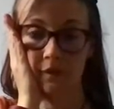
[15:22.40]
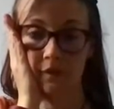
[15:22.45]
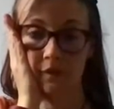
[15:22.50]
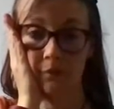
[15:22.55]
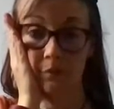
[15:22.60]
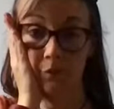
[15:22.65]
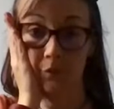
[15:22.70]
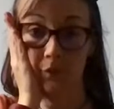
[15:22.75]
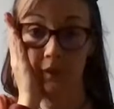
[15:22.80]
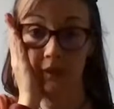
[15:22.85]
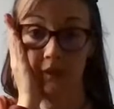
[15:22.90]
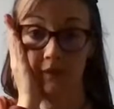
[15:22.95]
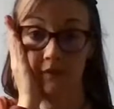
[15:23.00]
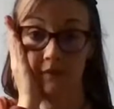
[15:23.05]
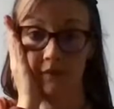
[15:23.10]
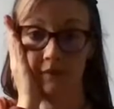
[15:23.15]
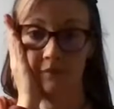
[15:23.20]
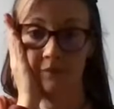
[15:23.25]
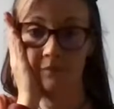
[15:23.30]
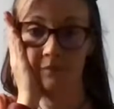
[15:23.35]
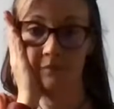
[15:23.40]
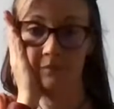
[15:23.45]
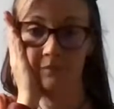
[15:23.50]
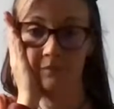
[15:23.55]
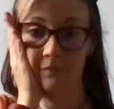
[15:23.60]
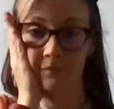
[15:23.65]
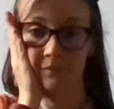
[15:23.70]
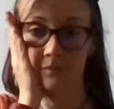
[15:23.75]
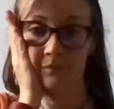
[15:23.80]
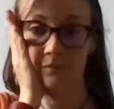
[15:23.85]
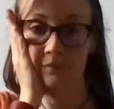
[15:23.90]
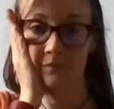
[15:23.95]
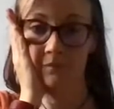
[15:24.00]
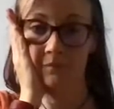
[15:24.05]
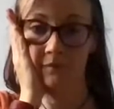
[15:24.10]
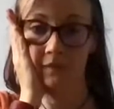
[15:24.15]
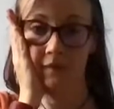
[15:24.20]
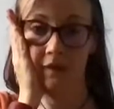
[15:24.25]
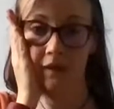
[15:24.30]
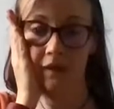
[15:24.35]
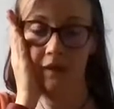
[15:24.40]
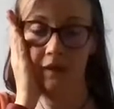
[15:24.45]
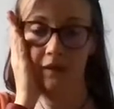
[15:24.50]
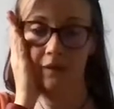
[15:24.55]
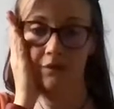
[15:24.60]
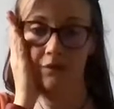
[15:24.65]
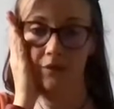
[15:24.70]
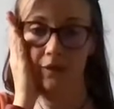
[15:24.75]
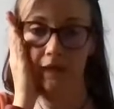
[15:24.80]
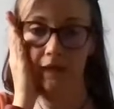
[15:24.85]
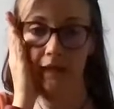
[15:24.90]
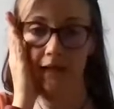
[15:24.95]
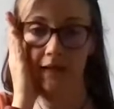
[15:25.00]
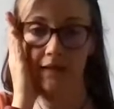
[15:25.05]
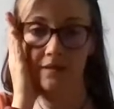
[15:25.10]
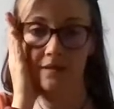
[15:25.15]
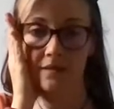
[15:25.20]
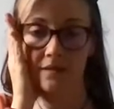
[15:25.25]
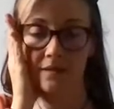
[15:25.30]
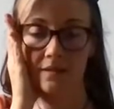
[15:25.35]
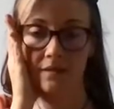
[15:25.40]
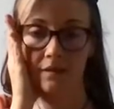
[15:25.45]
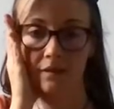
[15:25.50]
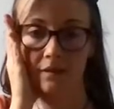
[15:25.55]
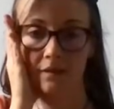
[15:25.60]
Breathe and relax.